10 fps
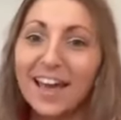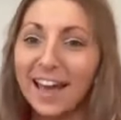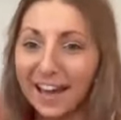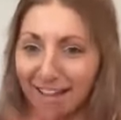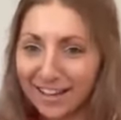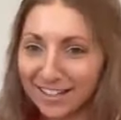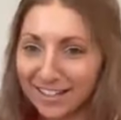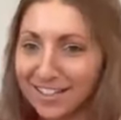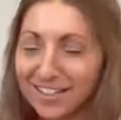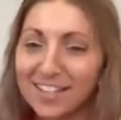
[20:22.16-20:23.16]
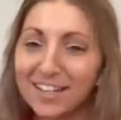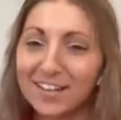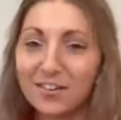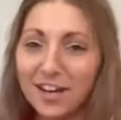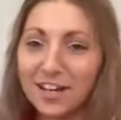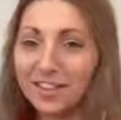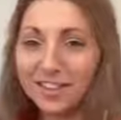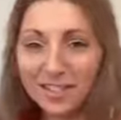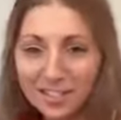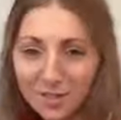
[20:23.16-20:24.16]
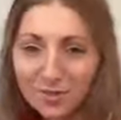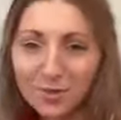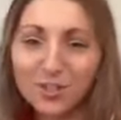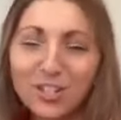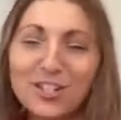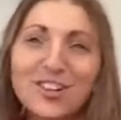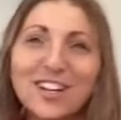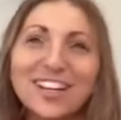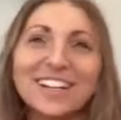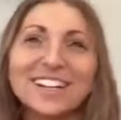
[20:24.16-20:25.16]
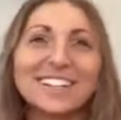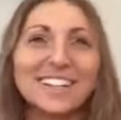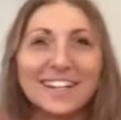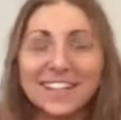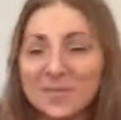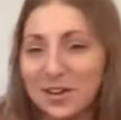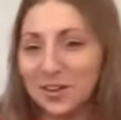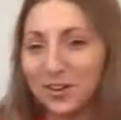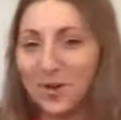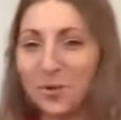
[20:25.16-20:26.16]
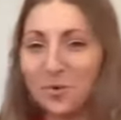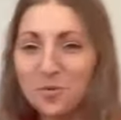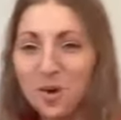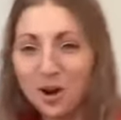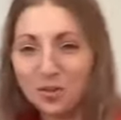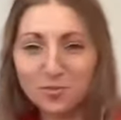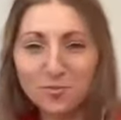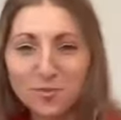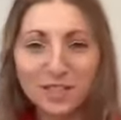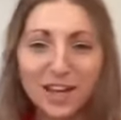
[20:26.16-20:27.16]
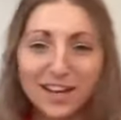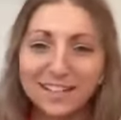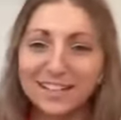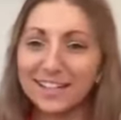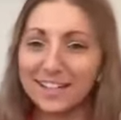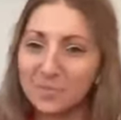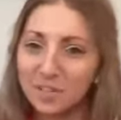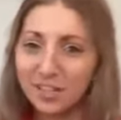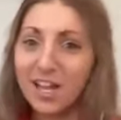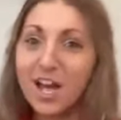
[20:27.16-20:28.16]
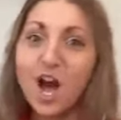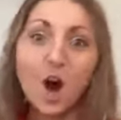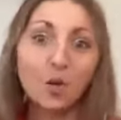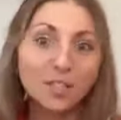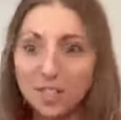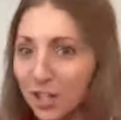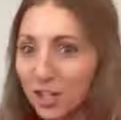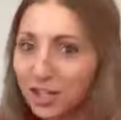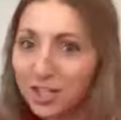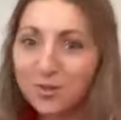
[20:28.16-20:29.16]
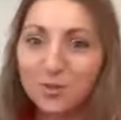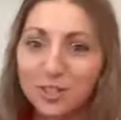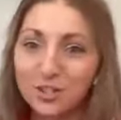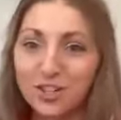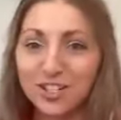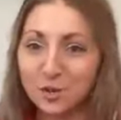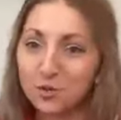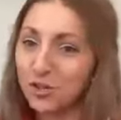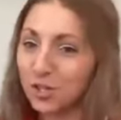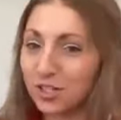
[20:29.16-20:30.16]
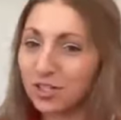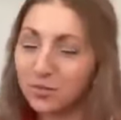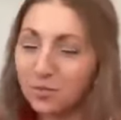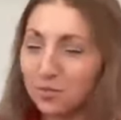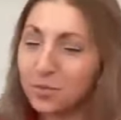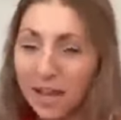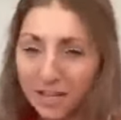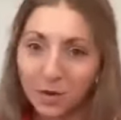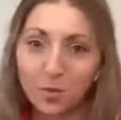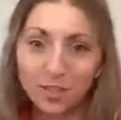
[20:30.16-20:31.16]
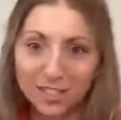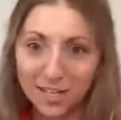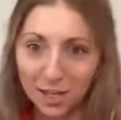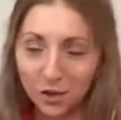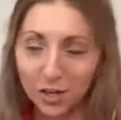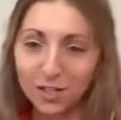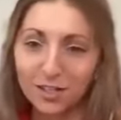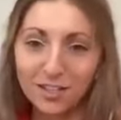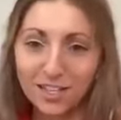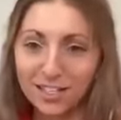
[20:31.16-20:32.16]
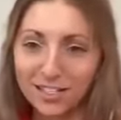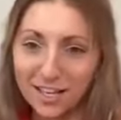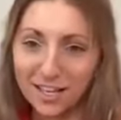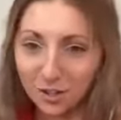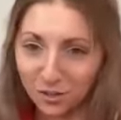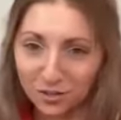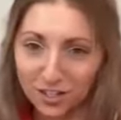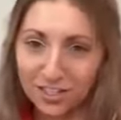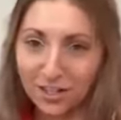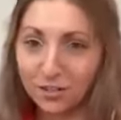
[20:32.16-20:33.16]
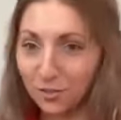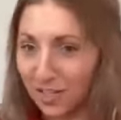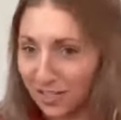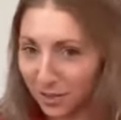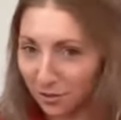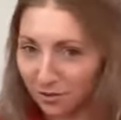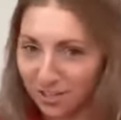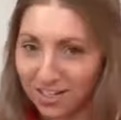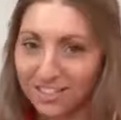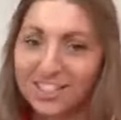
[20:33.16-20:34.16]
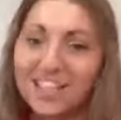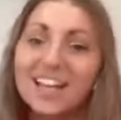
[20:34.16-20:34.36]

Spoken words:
and it's like, okay, this school district. And then I think about like, okay, what would the walkthrough be like? And then being like, oh, it's in a good school district. Because, there's pending what state you're in, they can say certain things and also can't say other things.